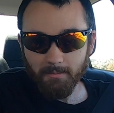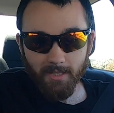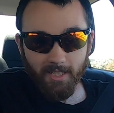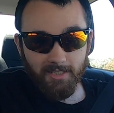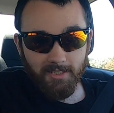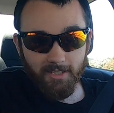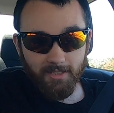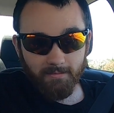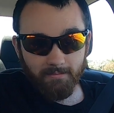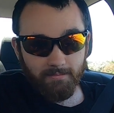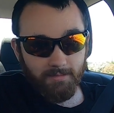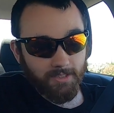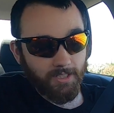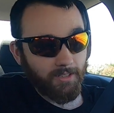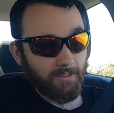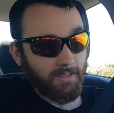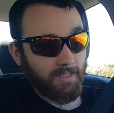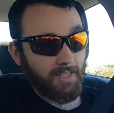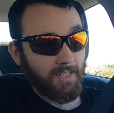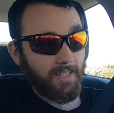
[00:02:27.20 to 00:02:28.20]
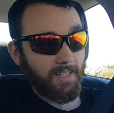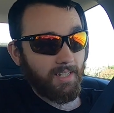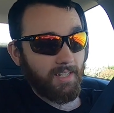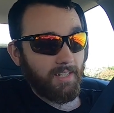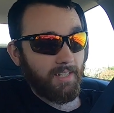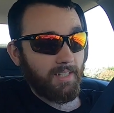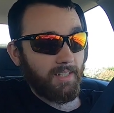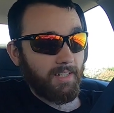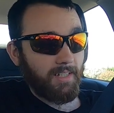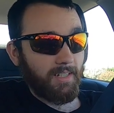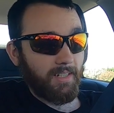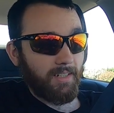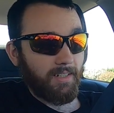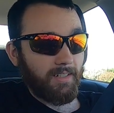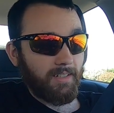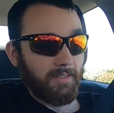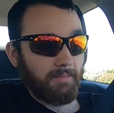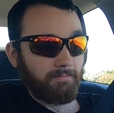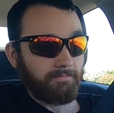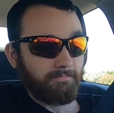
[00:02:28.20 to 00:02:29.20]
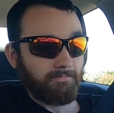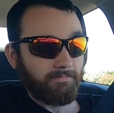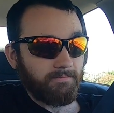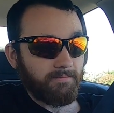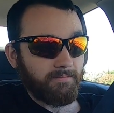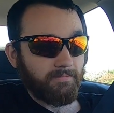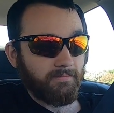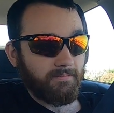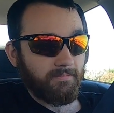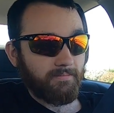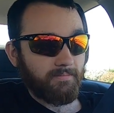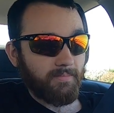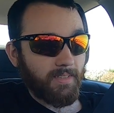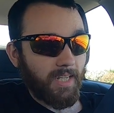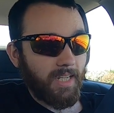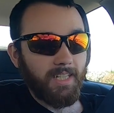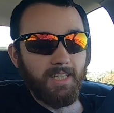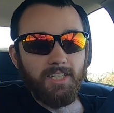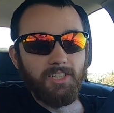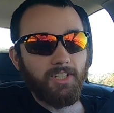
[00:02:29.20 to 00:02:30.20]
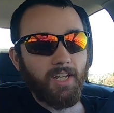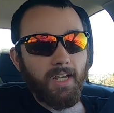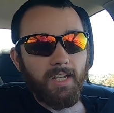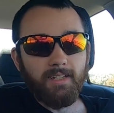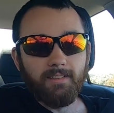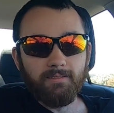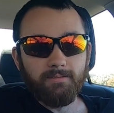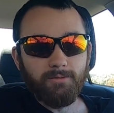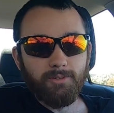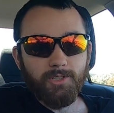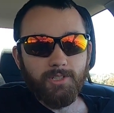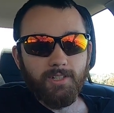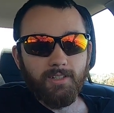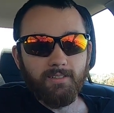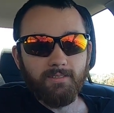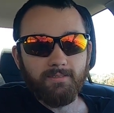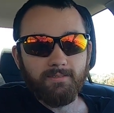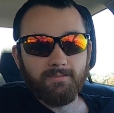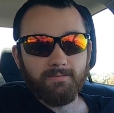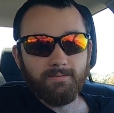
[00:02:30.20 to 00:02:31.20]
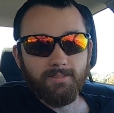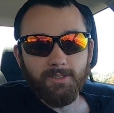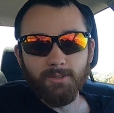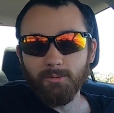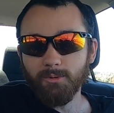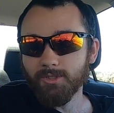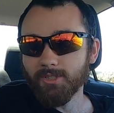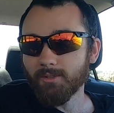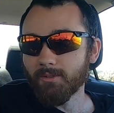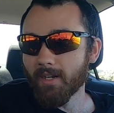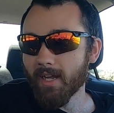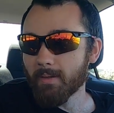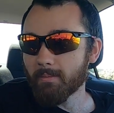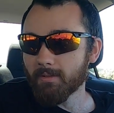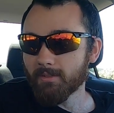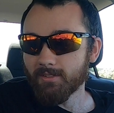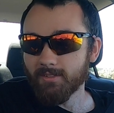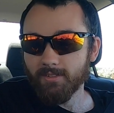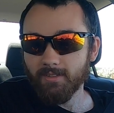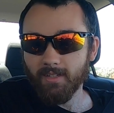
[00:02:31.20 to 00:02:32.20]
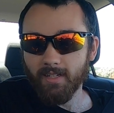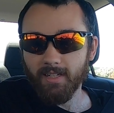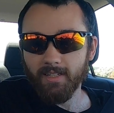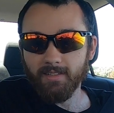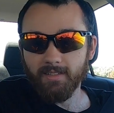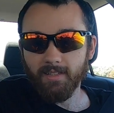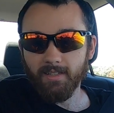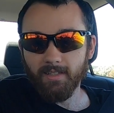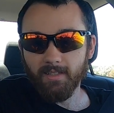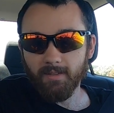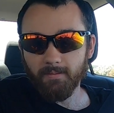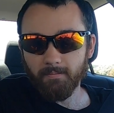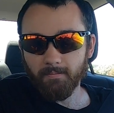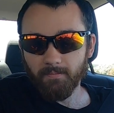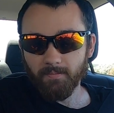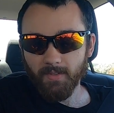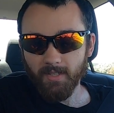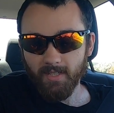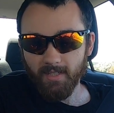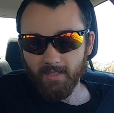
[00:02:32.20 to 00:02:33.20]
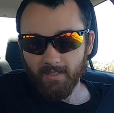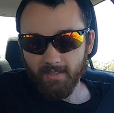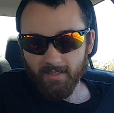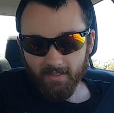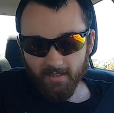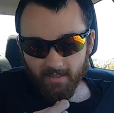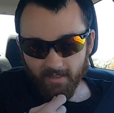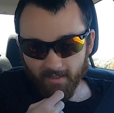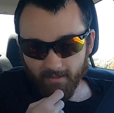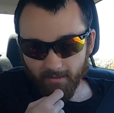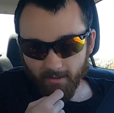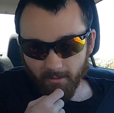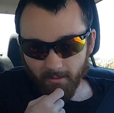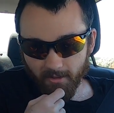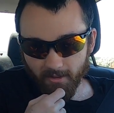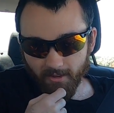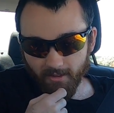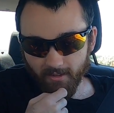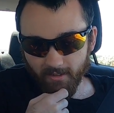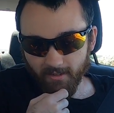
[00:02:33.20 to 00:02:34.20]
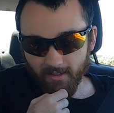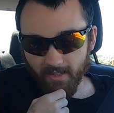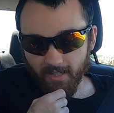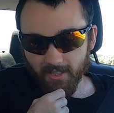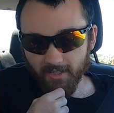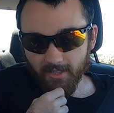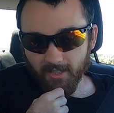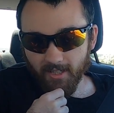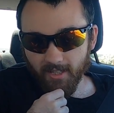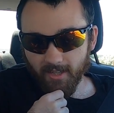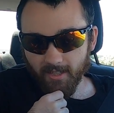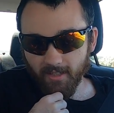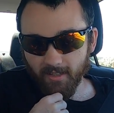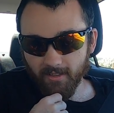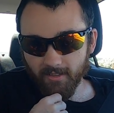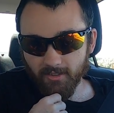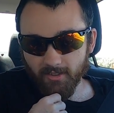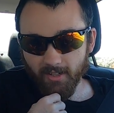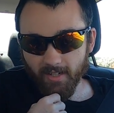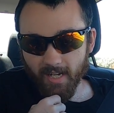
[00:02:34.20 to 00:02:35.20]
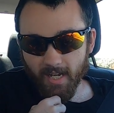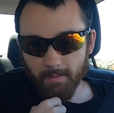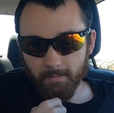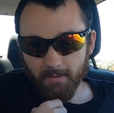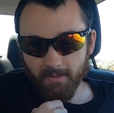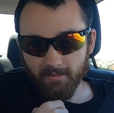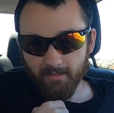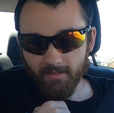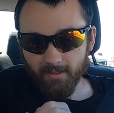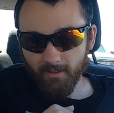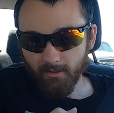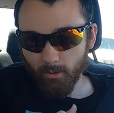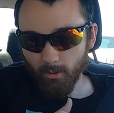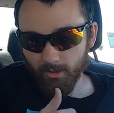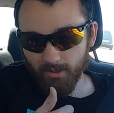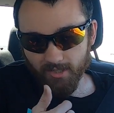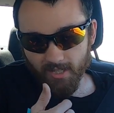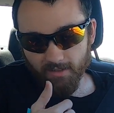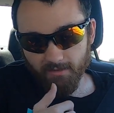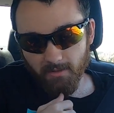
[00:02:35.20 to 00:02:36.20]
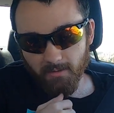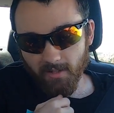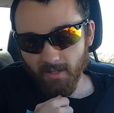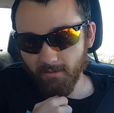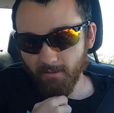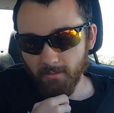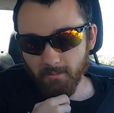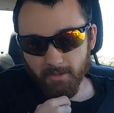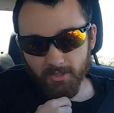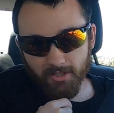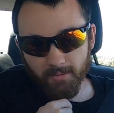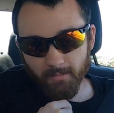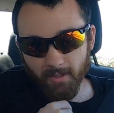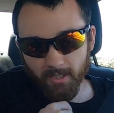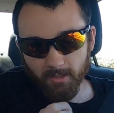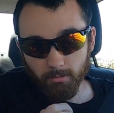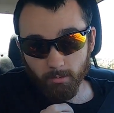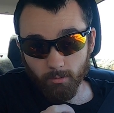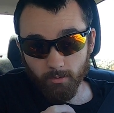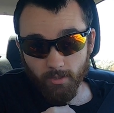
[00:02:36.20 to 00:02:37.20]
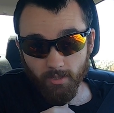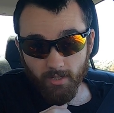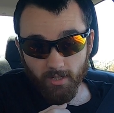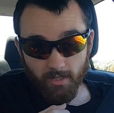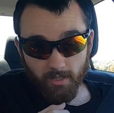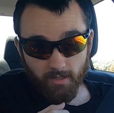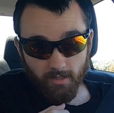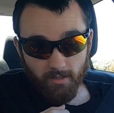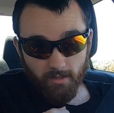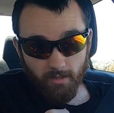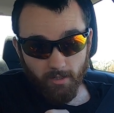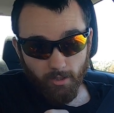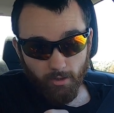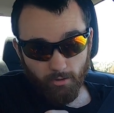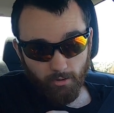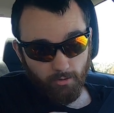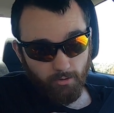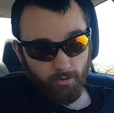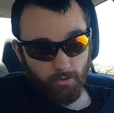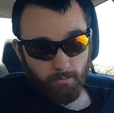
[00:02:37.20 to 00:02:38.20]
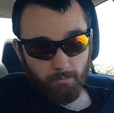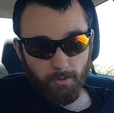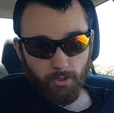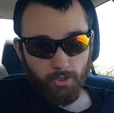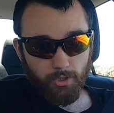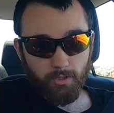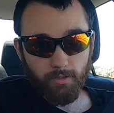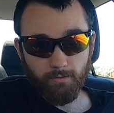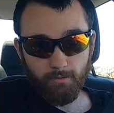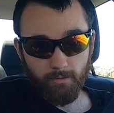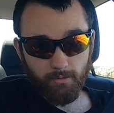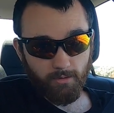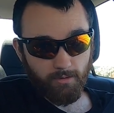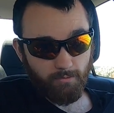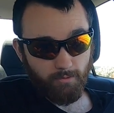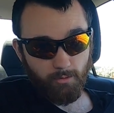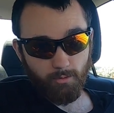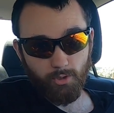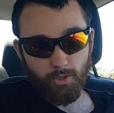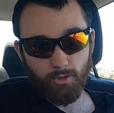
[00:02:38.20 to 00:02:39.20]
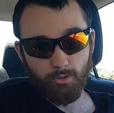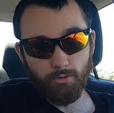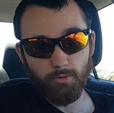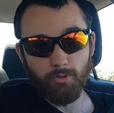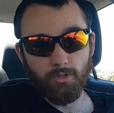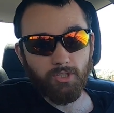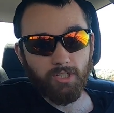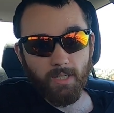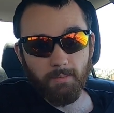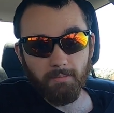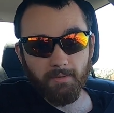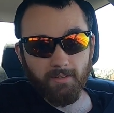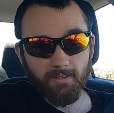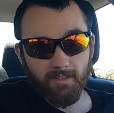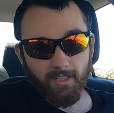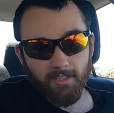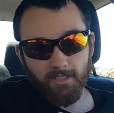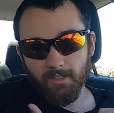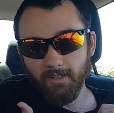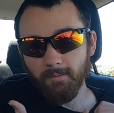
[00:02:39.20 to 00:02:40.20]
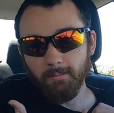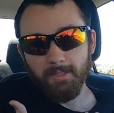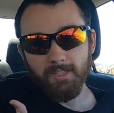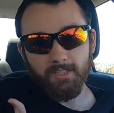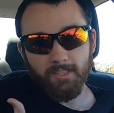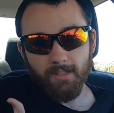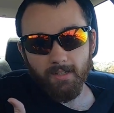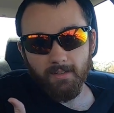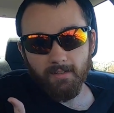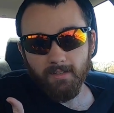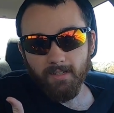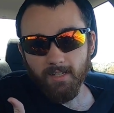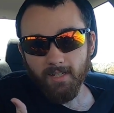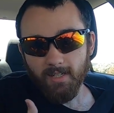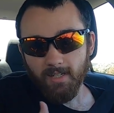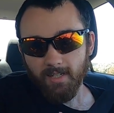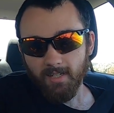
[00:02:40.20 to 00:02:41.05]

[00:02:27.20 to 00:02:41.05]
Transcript: but that's it. So um, at least eight for sure. So we'll see what happens. And um, if I were to guess anything that's gonna happen, of course, every every Mission Impossible, Ethan, your mission, if you if you choose to accept it, that's gonna be said.